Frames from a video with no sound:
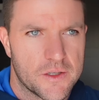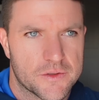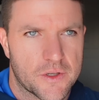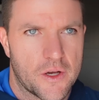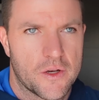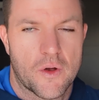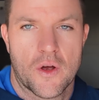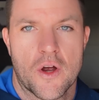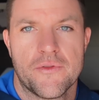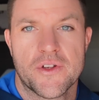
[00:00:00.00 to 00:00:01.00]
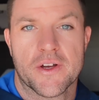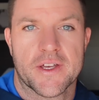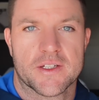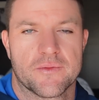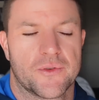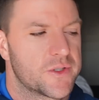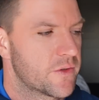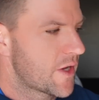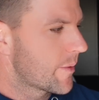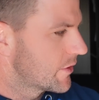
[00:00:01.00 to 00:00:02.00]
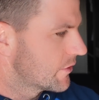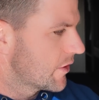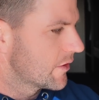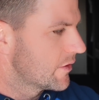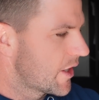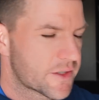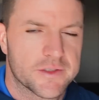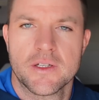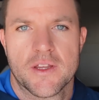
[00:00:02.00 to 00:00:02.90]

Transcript: So hopefully I can get some footage of captain's run, actually.